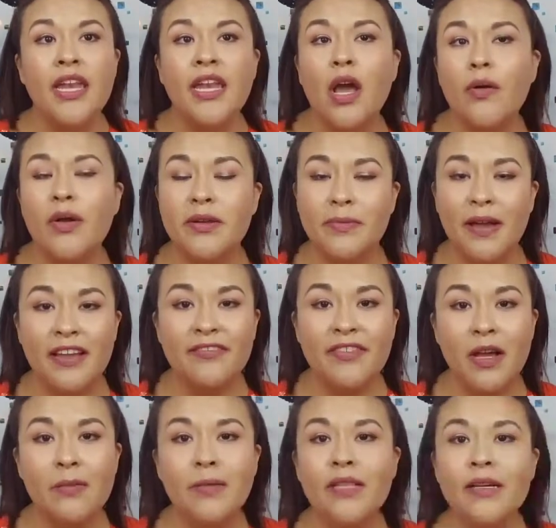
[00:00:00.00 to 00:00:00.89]
Now, in my
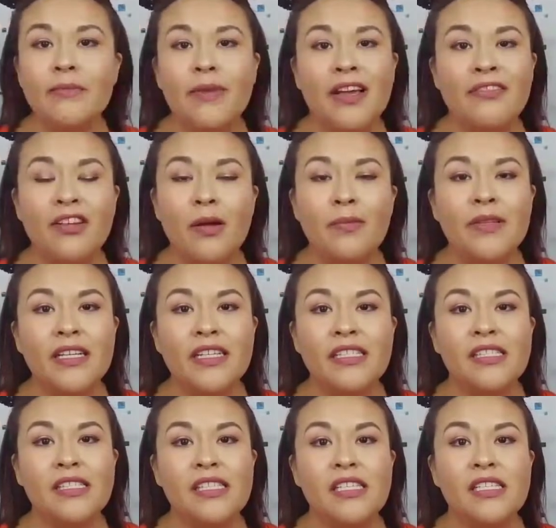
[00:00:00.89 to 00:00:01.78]
family
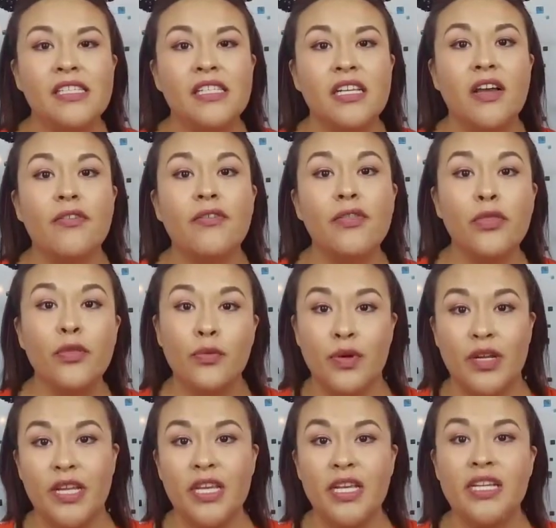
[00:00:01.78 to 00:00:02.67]
consists of
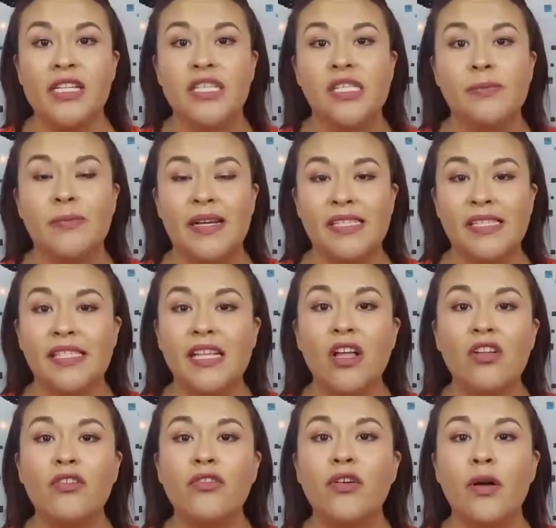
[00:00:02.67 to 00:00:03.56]
three. It is
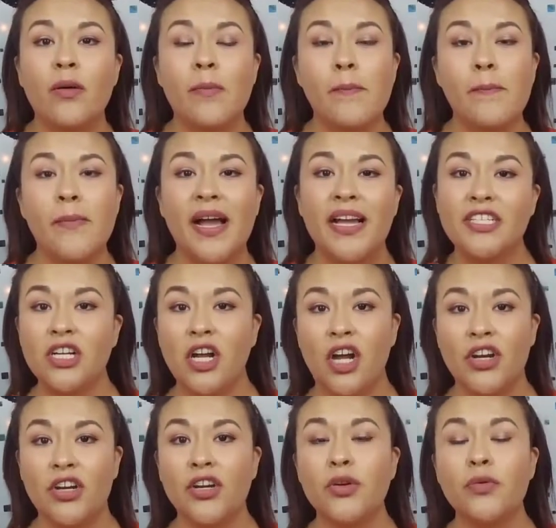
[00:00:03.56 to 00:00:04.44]
myself, my
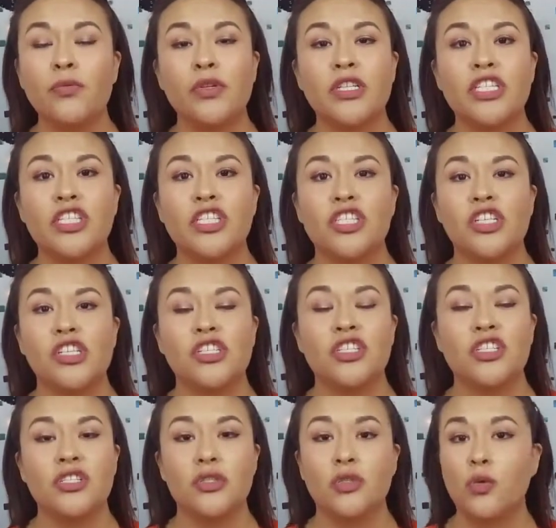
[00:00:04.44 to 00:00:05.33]
daughter, which
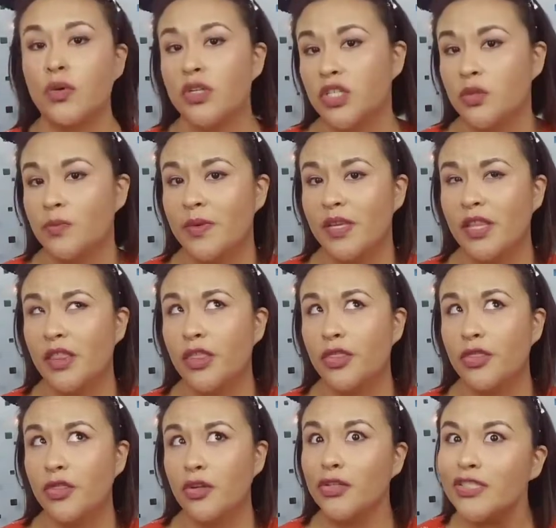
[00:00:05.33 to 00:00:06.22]
she's going to be
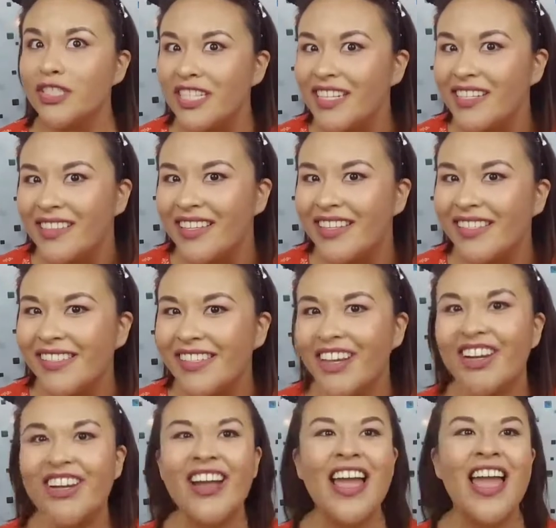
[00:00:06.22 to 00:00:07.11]
13 this
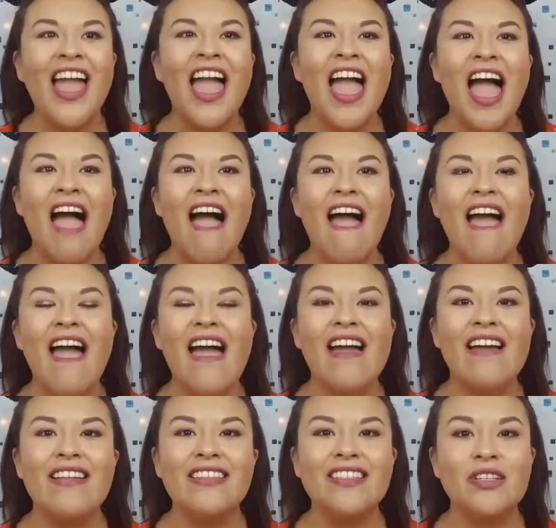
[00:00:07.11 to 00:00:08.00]
year,
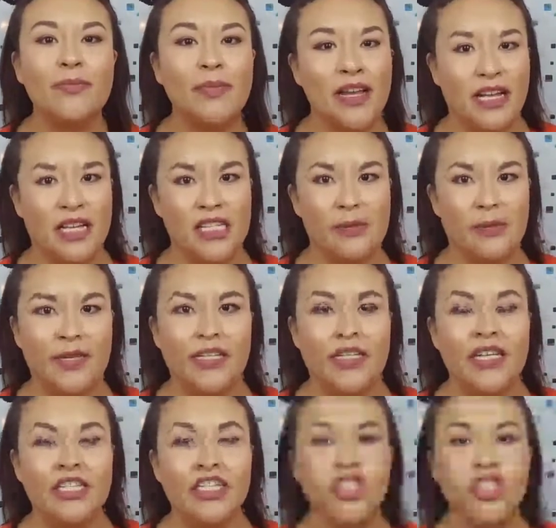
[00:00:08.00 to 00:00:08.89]
and my
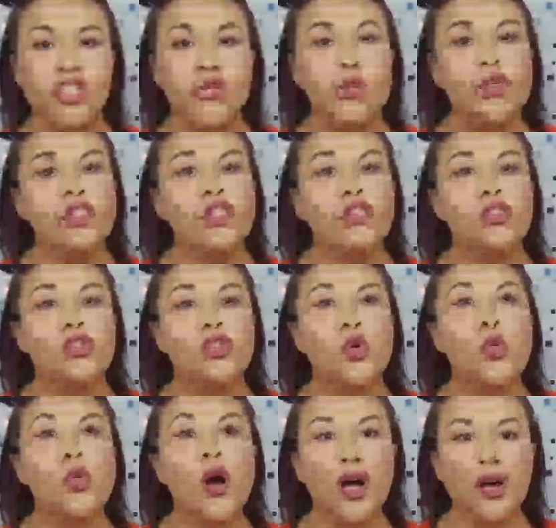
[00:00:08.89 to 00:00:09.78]
husband. She was
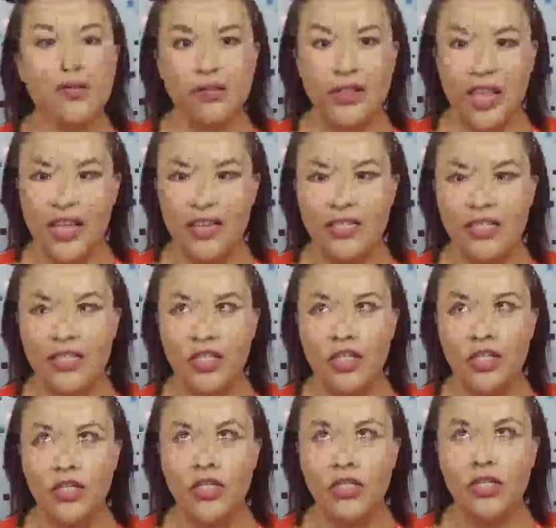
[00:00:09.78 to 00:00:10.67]
12 last
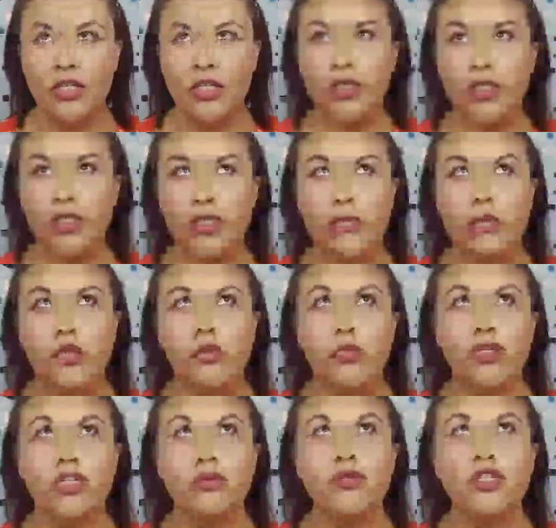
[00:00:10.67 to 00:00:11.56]
year. She was
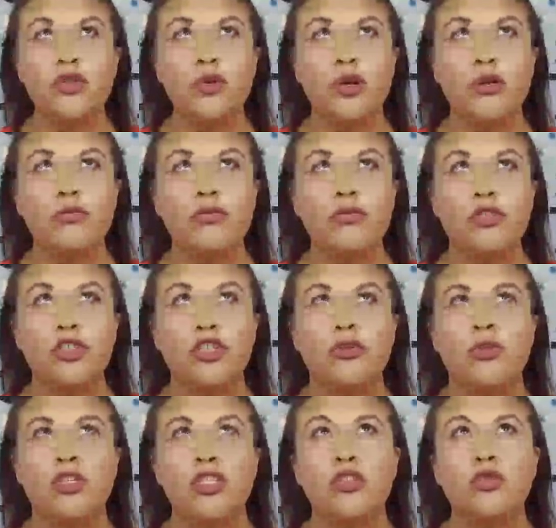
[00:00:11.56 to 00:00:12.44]
going to be 12.
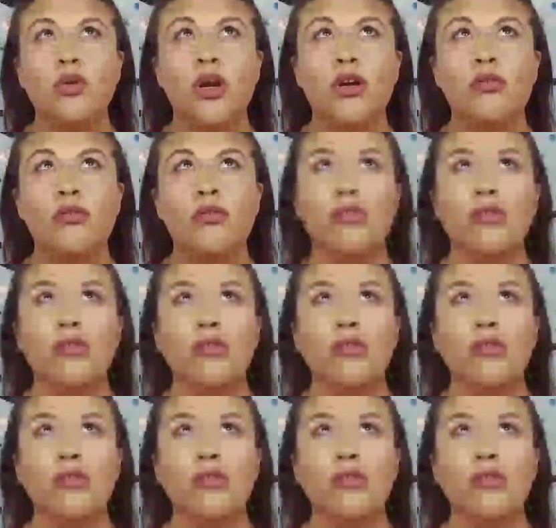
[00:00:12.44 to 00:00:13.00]
She was 12.